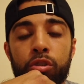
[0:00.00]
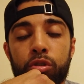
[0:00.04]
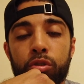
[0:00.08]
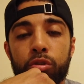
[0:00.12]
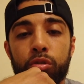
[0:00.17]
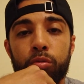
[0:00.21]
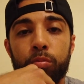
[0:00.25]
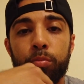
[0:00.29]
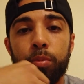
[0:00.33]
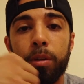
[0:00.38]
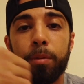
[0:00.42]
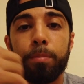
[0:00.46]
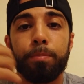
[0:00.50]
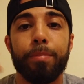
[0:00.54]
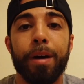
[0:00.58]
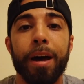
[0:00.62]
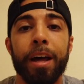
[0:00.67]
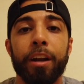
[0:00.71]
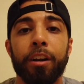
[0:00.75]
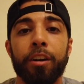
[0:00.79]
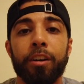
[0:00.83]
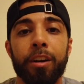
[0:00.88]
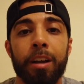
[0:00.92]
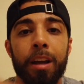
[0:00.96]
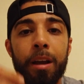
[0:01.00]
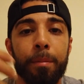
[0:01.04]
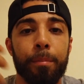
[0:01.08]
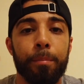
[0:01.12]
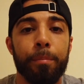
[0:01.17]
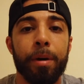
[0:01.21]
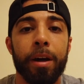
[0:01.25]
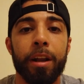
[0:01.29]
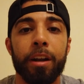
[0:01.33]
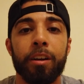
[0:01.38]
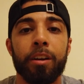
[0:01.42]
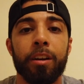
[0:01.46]
to be better and
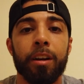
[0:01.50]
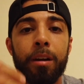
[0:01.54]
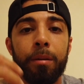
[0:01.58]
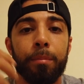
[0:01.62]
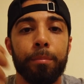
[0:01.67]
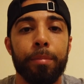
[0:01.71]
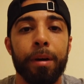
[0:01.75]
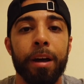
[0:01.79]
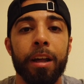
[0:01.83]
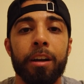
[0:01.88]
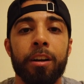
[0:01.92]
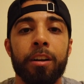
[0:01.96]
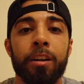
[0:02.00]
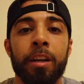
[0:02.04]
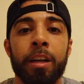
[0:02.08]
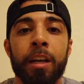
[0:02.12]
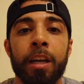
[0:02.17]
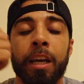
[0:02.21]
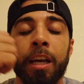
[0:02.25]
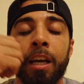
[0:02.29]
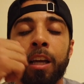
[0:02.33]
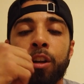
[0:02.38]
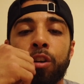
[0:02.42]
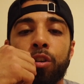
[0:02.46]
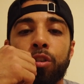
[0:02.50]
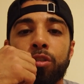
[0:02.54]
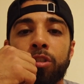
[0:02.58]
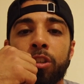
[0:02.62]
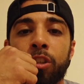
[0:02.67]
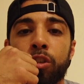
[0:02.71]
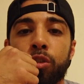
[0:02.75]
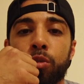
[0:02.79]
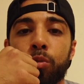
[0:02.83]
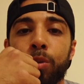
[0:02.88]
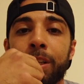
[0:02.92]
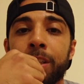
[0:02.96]
better and better in those
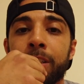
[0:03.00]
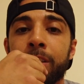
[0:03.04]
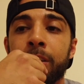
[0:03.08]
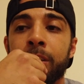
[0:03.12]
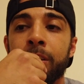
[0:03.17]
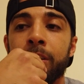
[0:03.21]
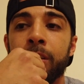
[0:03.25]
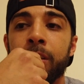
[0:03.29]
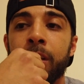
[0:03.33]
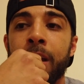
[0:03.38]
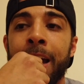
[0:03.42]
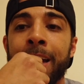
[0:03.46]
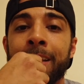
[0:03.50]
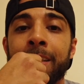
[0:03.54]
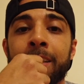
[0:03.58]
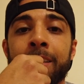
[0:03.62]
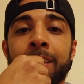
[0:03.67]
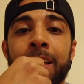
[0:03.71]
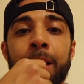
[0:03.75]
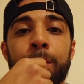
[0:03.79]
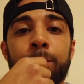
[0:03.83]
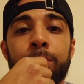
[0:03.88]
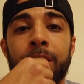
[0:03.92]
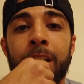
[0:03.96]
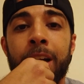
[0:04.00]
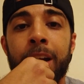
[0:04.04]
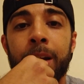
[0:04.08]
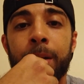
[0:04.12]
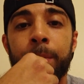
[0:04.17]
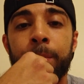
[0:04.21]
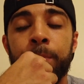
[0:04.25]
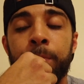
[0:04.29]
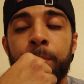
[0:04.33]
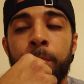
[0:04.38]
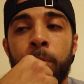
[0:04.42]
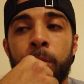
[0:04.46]
situations. At the same
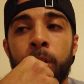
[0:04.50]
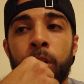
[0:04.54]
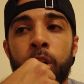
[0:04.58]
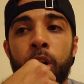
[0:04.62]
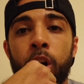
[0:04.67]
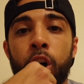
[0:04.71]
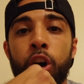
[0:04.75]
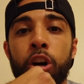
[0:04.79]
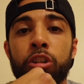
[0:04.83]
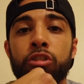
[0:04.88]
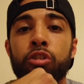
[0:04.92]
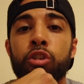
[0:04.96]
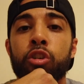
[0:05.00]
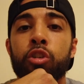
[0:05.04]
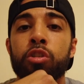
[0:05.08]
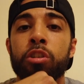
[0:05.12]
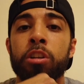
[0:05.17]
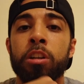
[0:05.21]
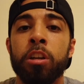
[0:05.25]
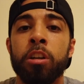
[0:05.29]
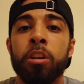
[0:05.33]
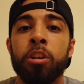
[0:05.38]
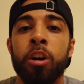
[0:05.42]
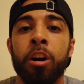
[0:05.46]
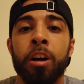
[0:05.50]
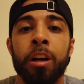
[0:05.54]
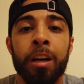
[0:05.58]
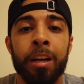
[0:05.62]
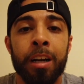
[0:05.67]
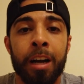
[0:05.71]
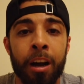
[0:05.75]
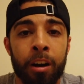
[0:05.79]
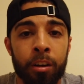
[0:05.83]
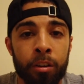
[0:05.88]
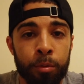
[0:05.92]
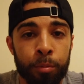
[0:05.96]
time, also holding the dog
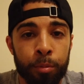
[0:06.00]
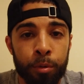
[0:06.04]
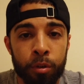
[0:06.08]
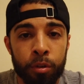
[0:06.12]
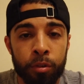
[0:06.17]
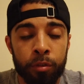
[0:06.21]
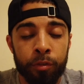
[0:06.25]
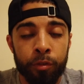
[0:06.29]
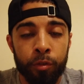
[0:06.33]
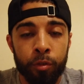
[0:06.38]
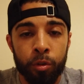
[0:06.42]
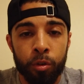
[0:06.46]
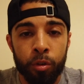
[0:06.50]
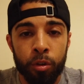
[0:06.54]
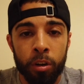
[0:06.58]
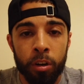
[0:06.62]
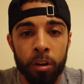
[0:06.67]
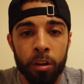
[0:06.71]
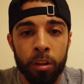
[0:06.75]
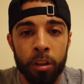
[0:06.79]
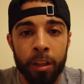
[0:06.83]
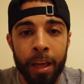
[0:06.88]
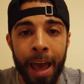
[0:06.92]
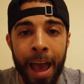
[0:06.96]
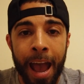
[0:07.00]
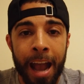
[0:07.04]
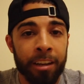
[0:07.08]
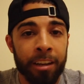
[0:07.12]
accountable for the